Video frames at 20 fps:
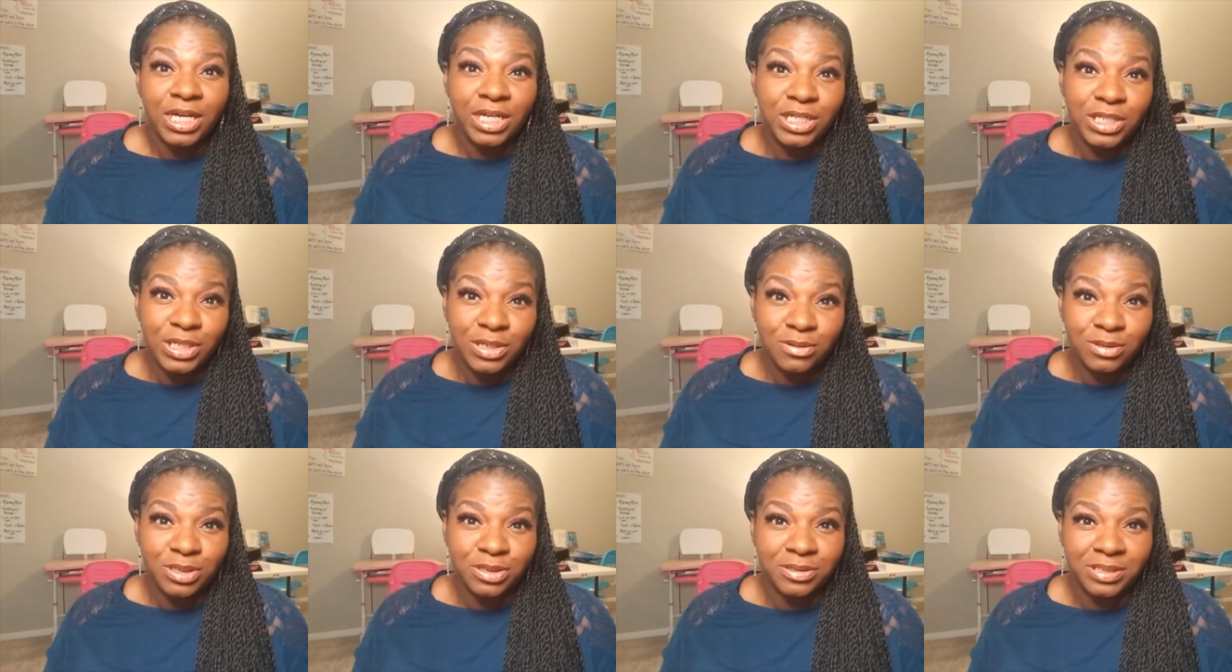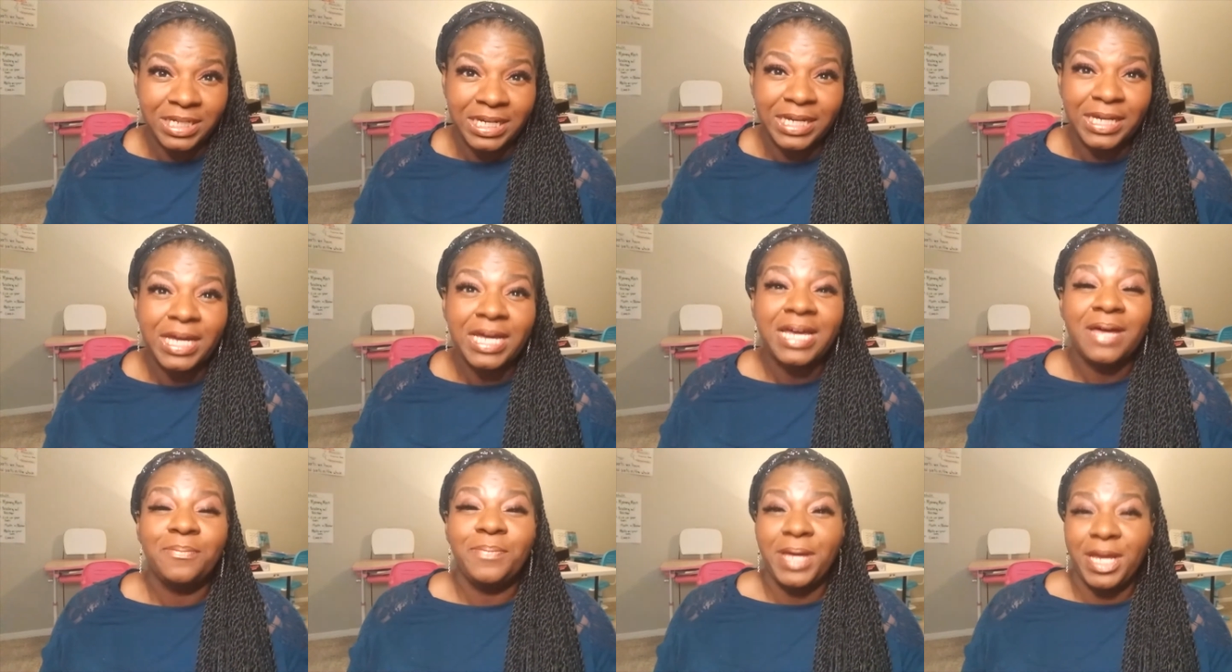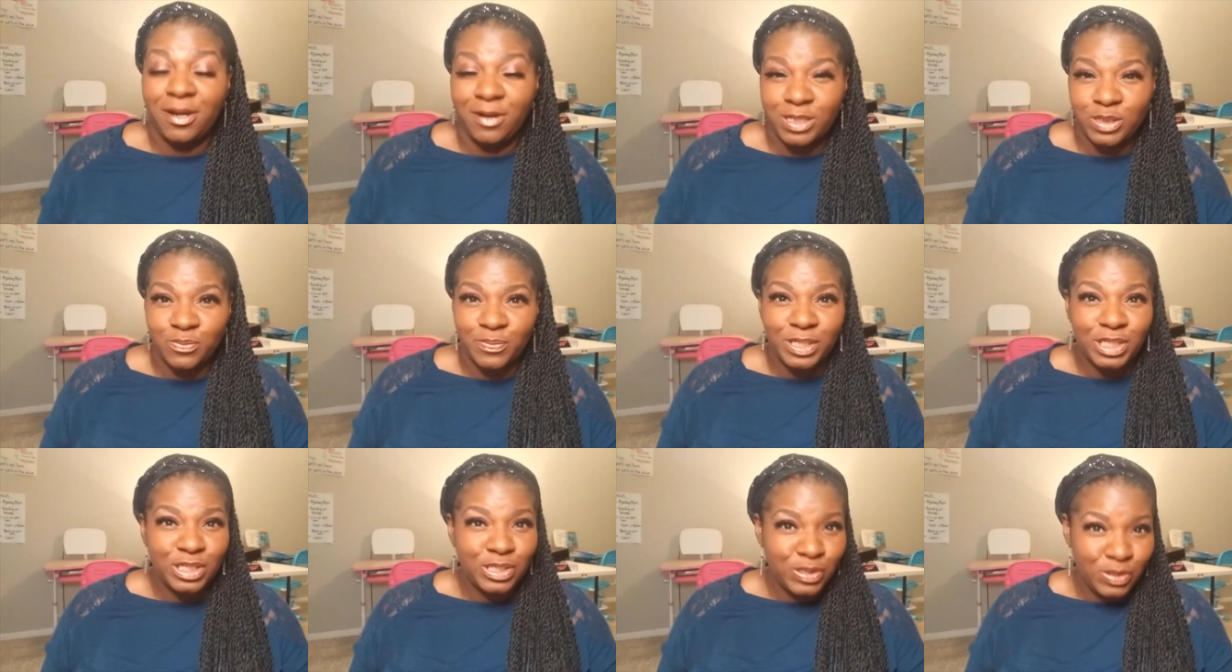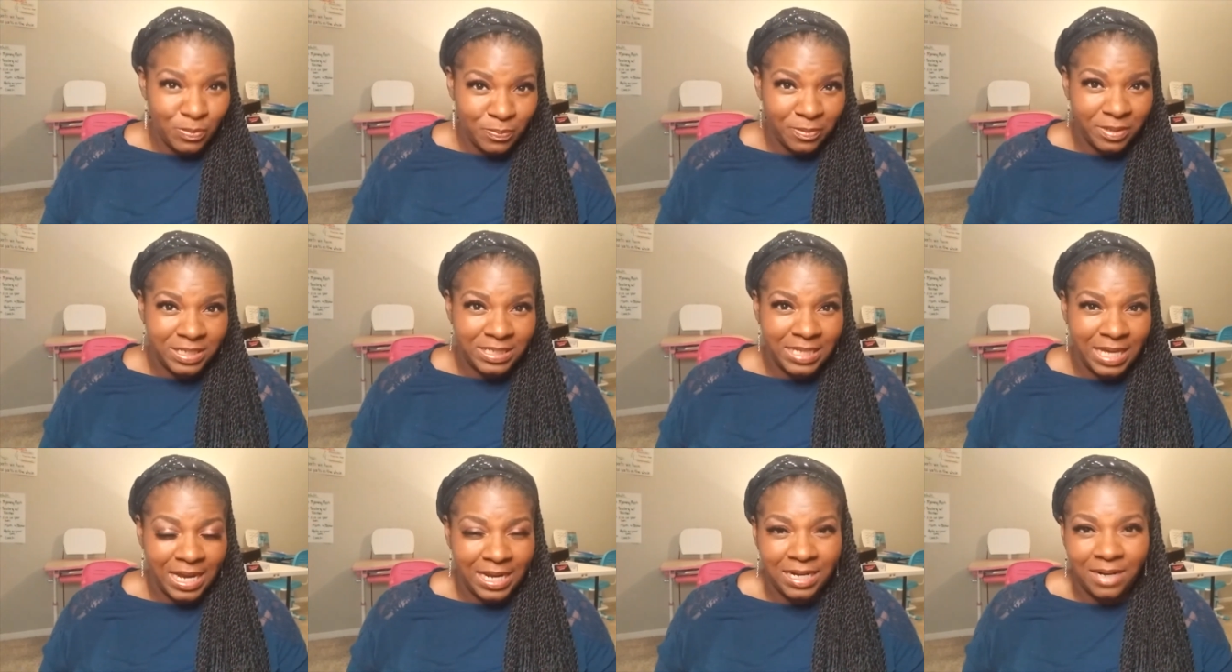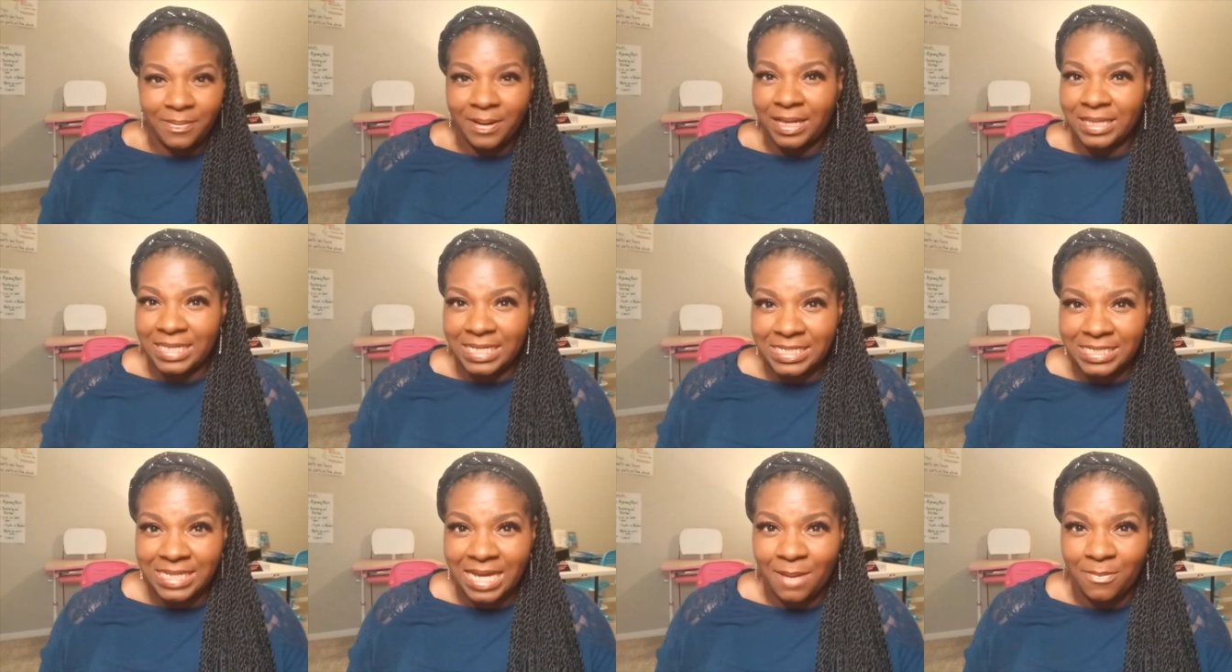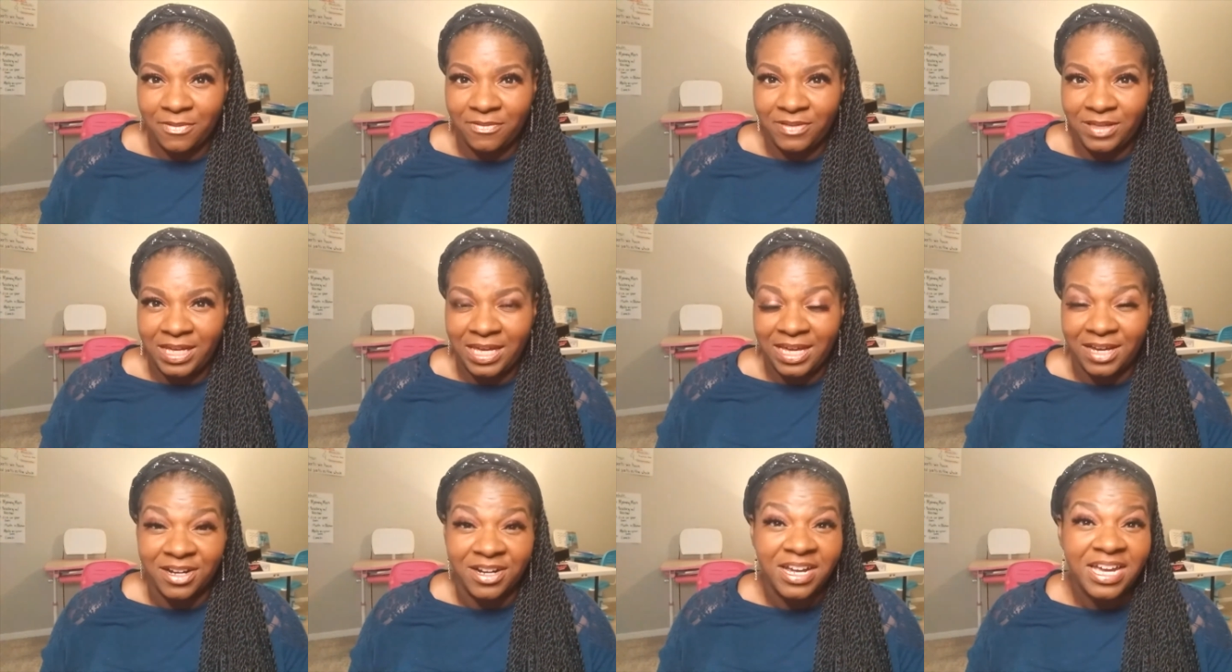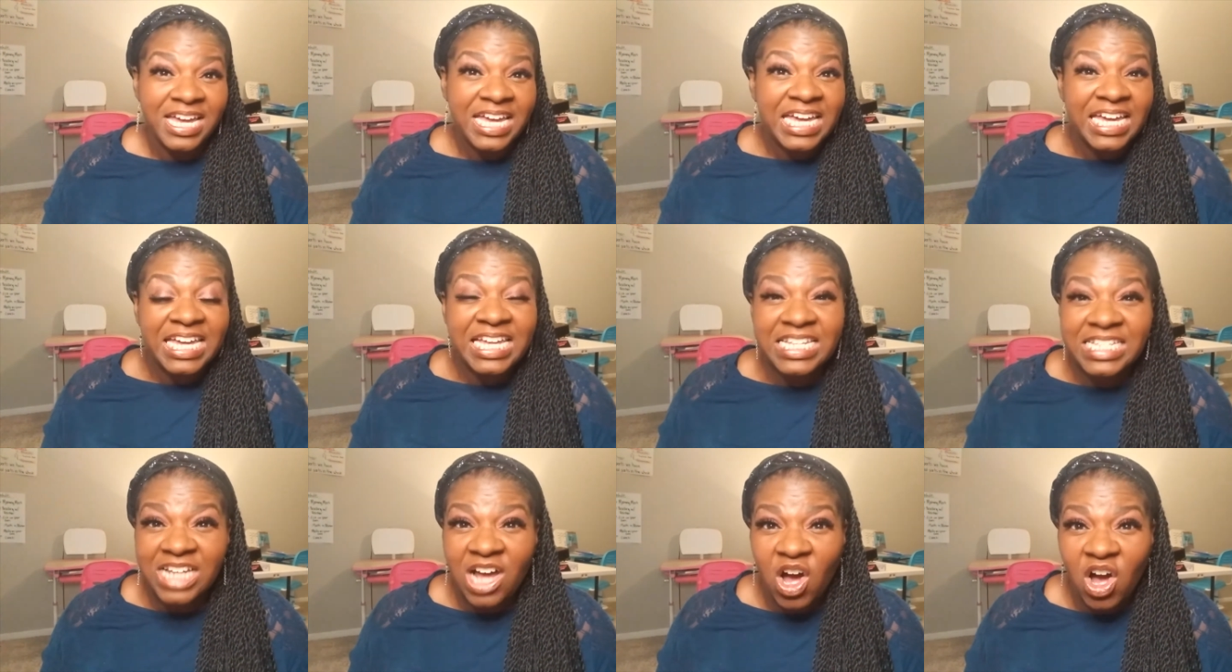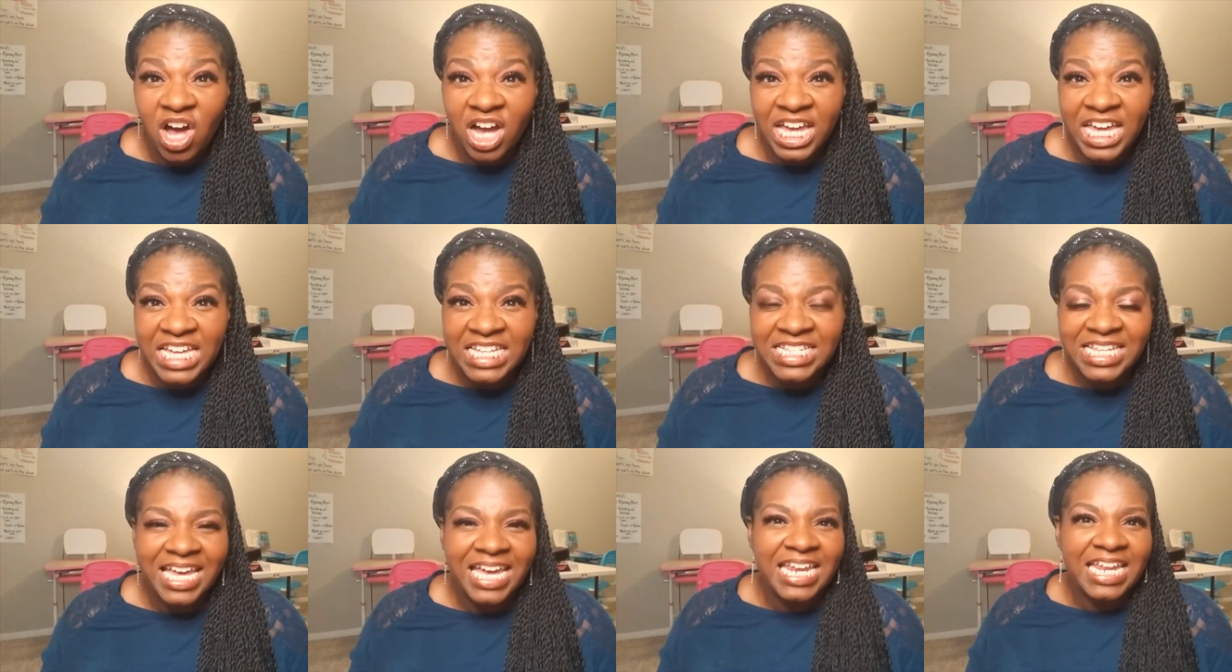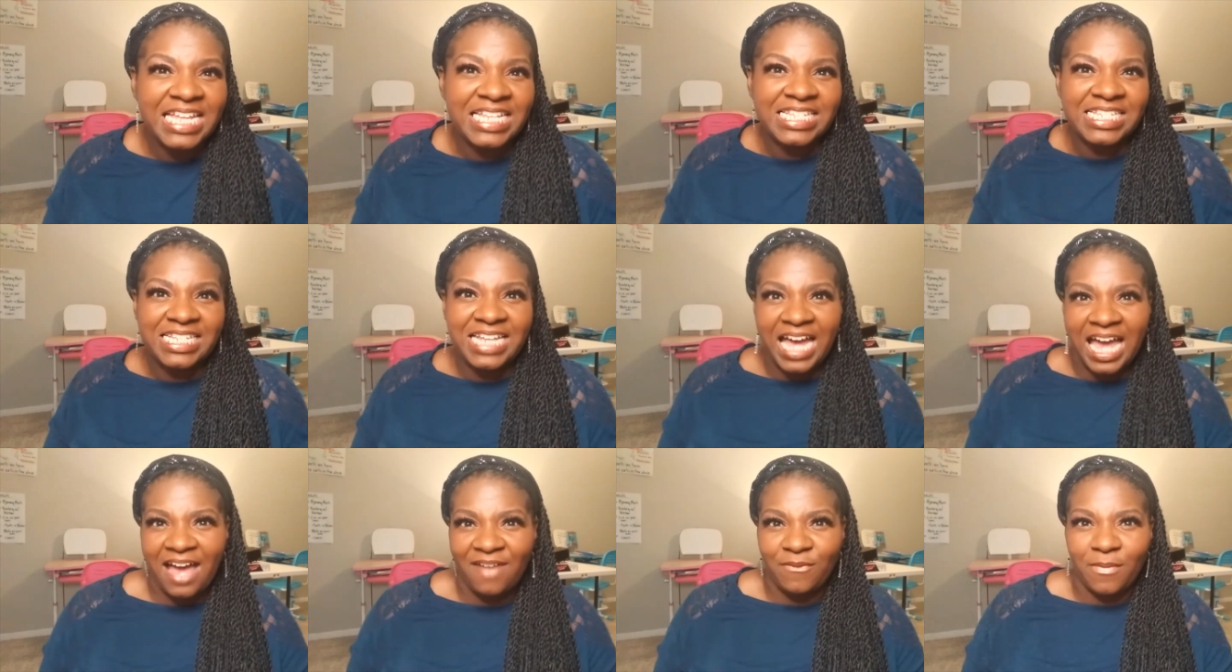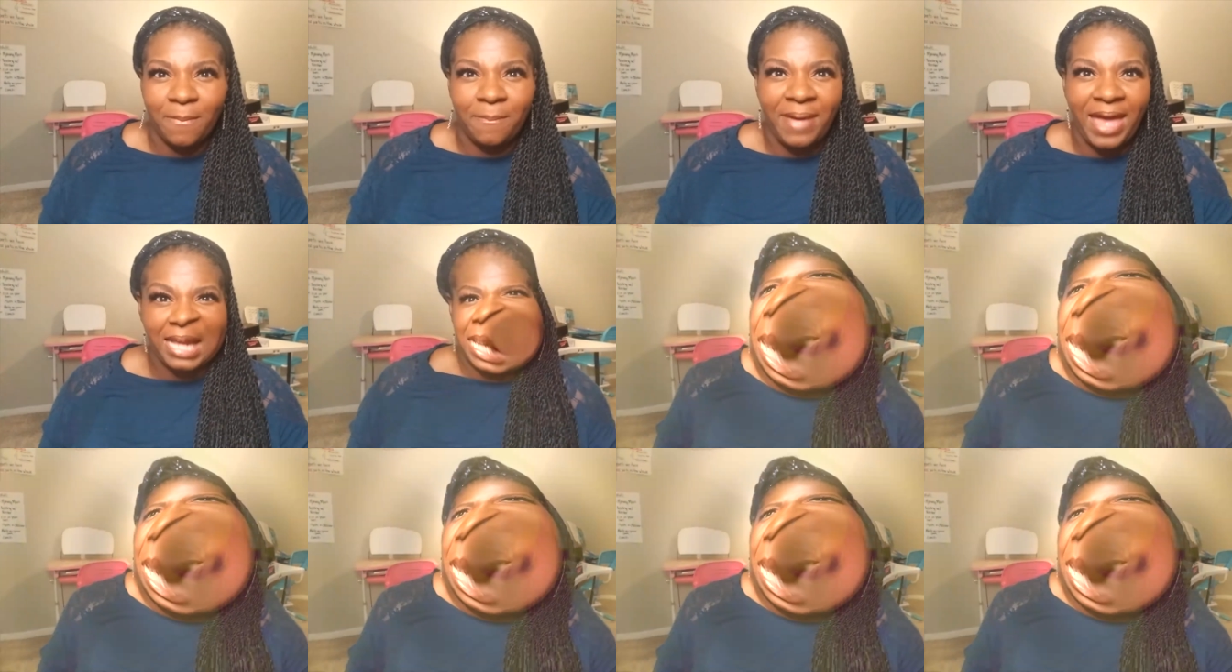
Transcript: Usually, parents will be super excited about this time of the year. It's August and it's time for back